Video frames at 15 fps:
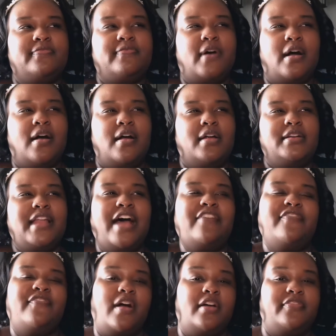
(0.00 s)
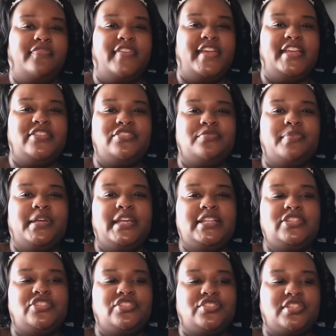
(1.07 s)
not far-fetched, but
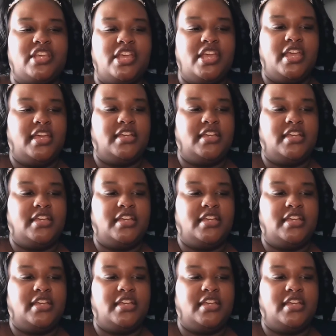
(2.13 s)
it's